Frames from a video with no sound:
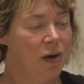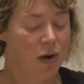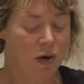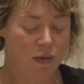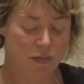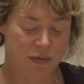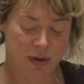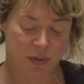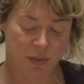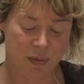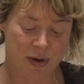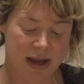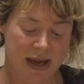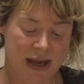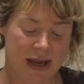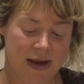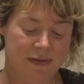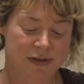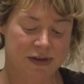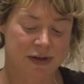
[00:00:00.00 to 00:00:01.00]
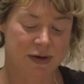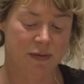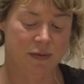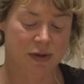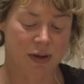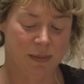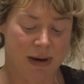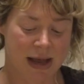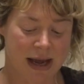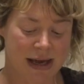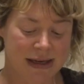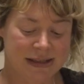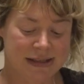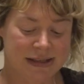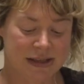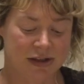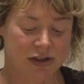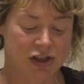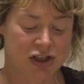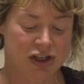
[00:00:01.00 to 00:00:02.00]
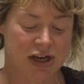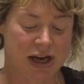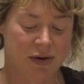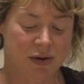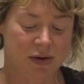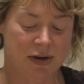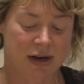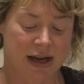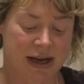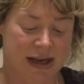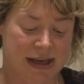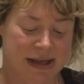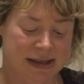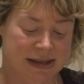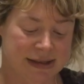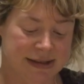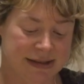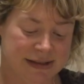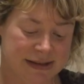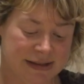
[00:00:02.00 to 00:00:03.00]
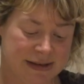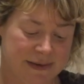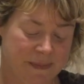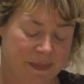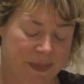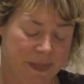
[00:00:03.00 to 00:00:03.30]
over the waves and over the black, still shadowed isles.